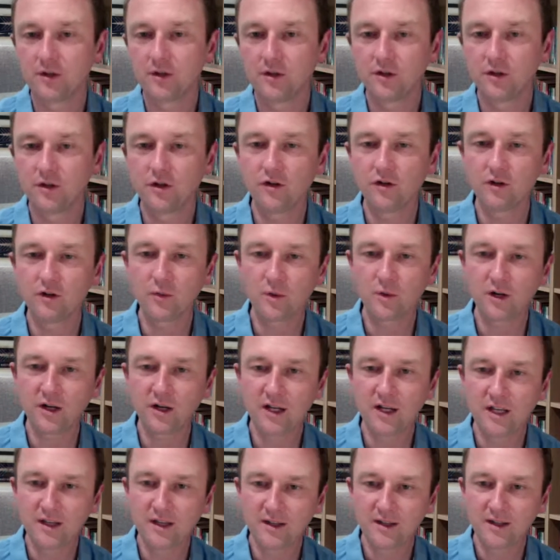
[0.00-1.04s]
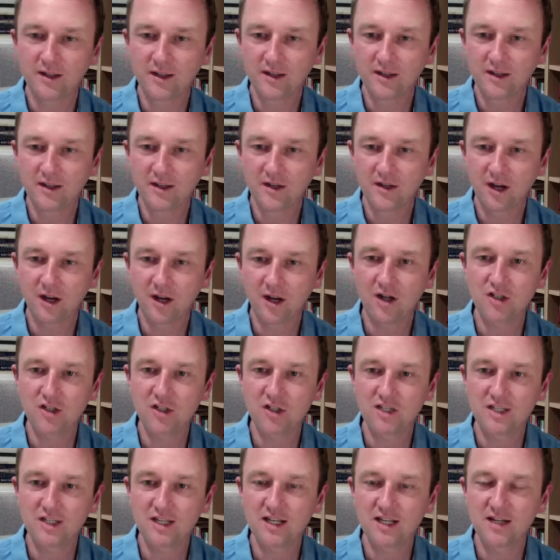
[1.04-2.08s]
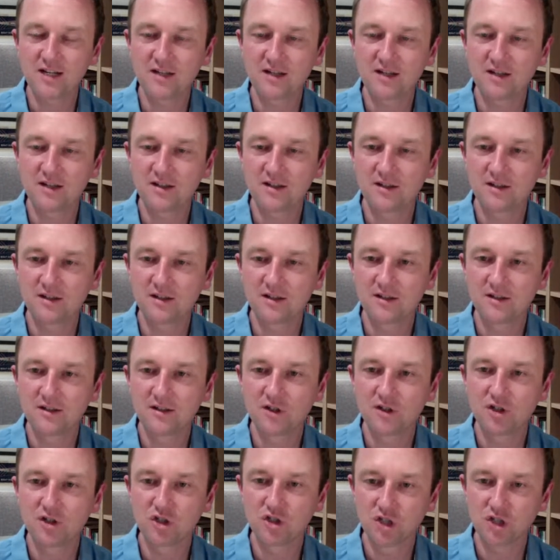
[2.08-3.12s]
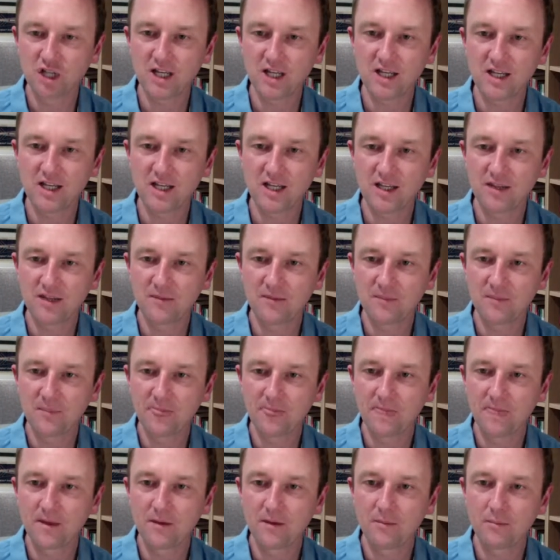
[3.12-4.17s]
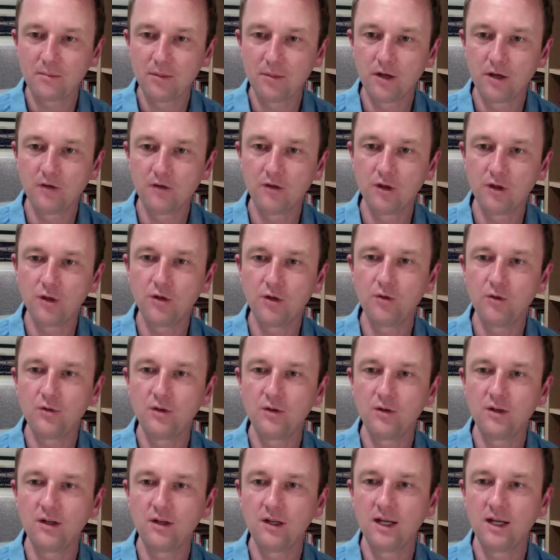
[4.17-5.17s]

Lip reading: Uruguay, Argentina, Chile, Peru,